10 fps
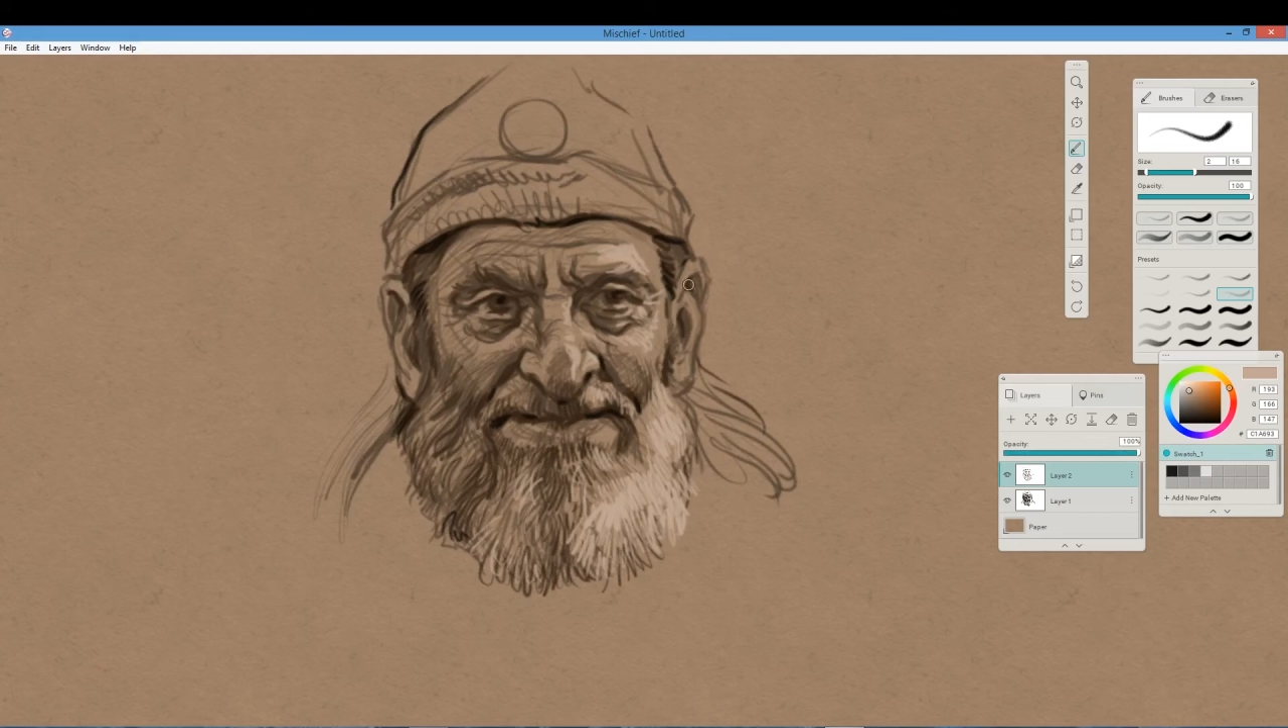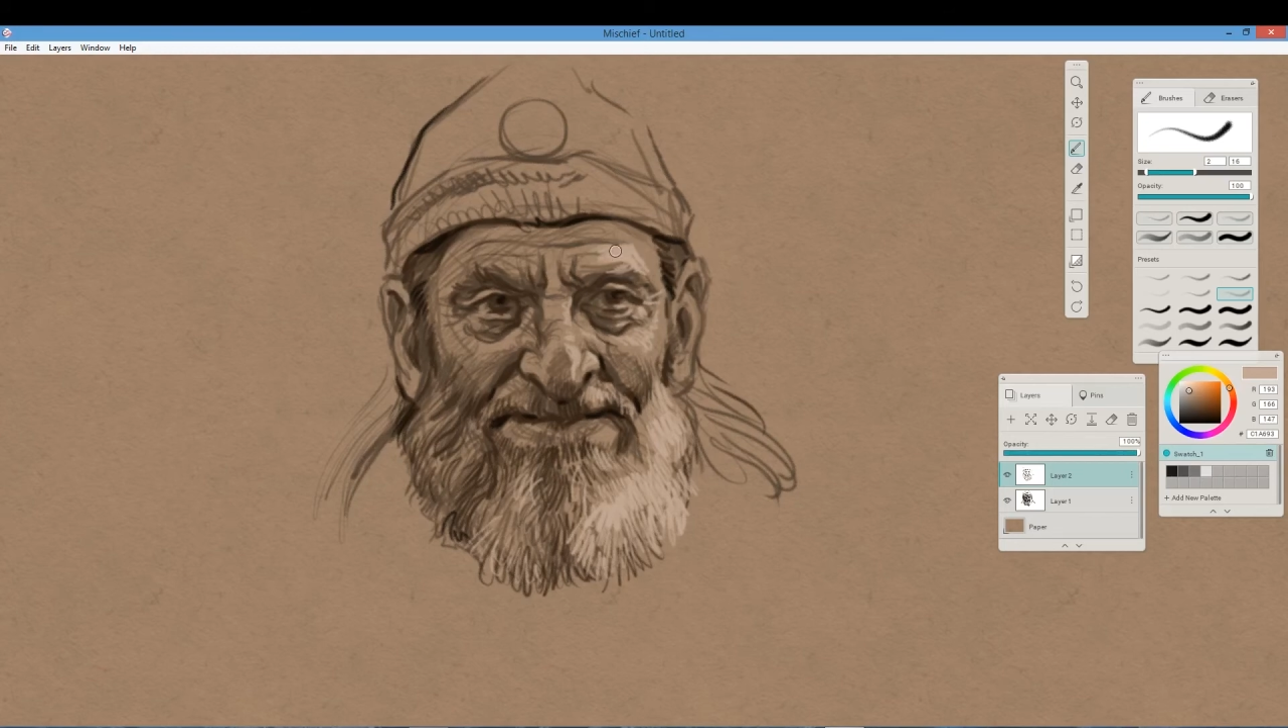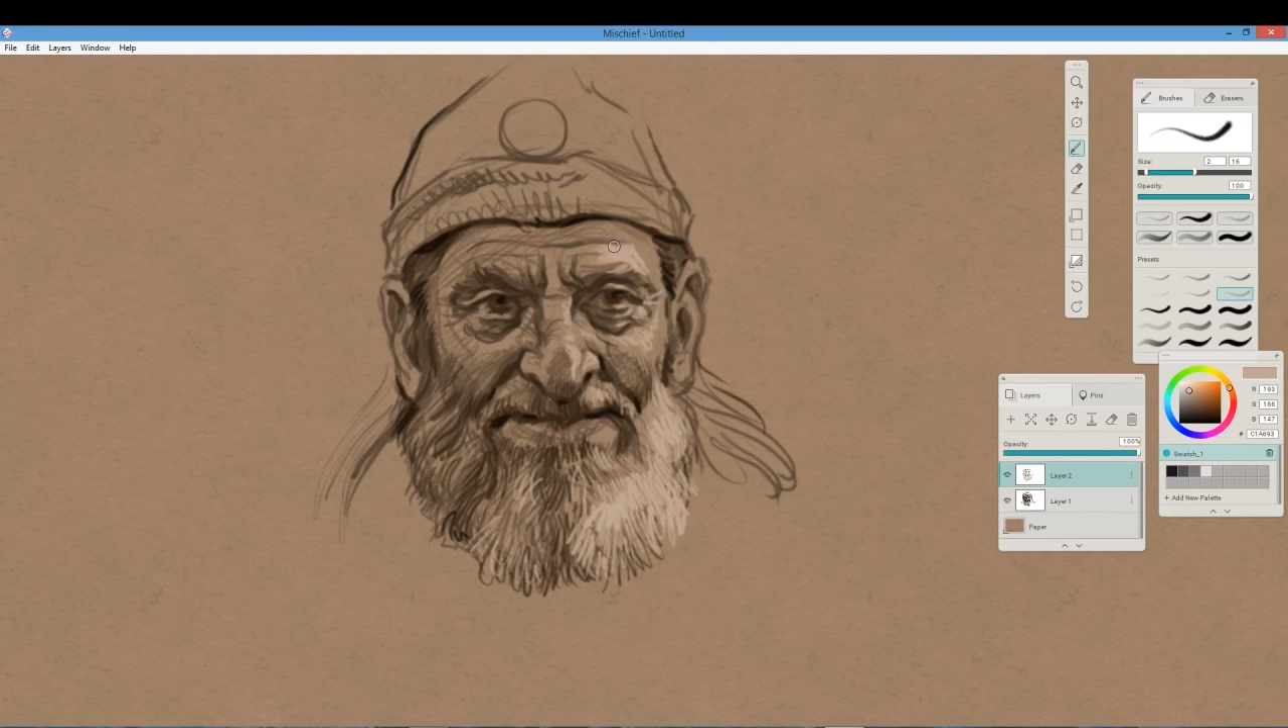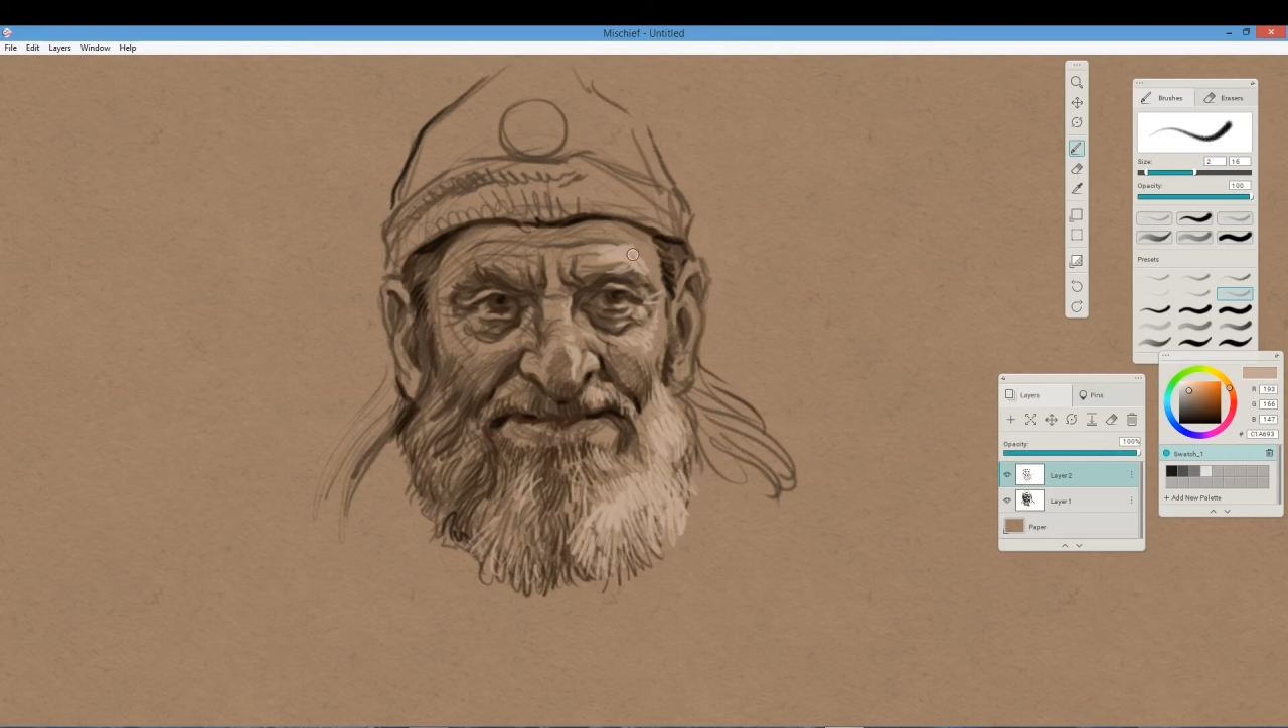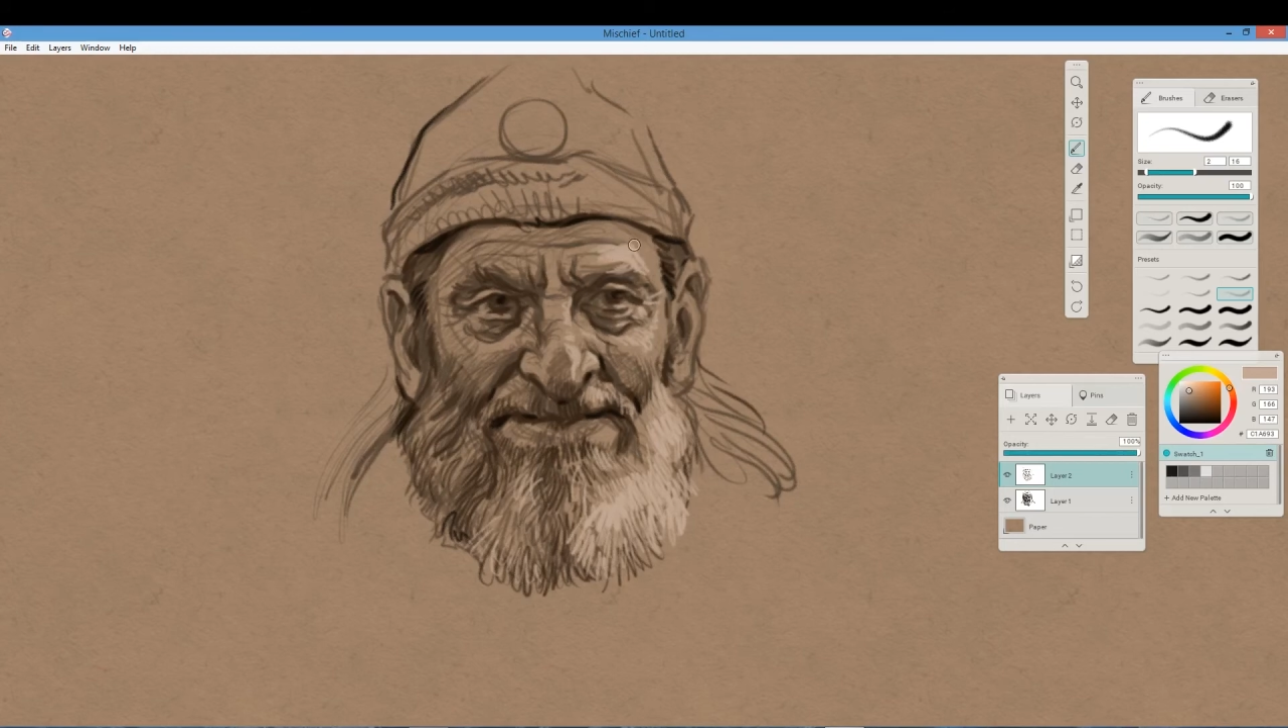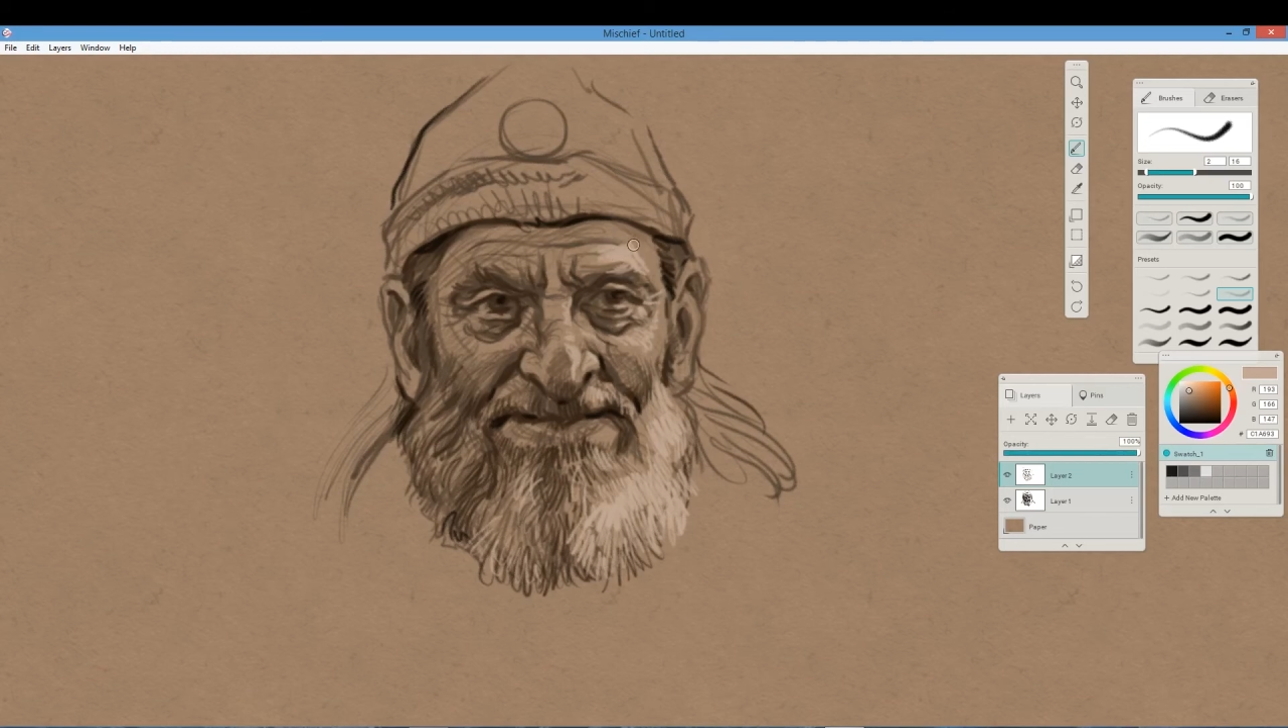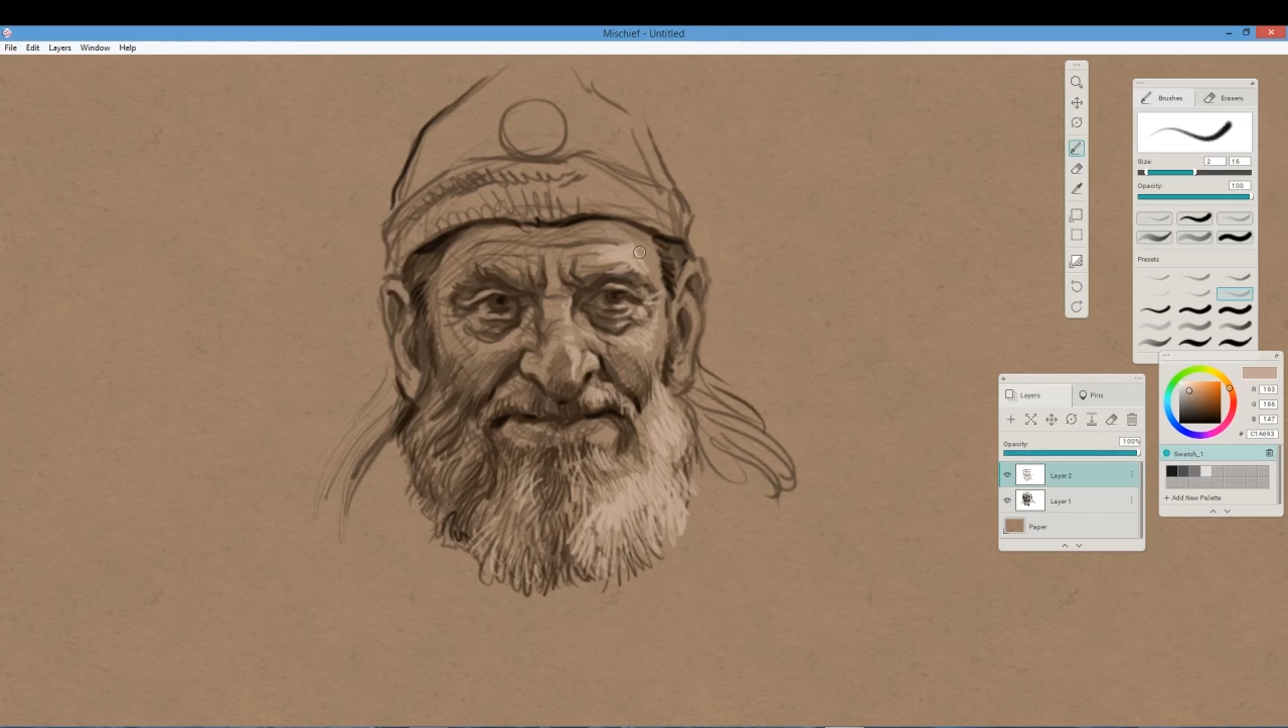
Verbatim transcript: just using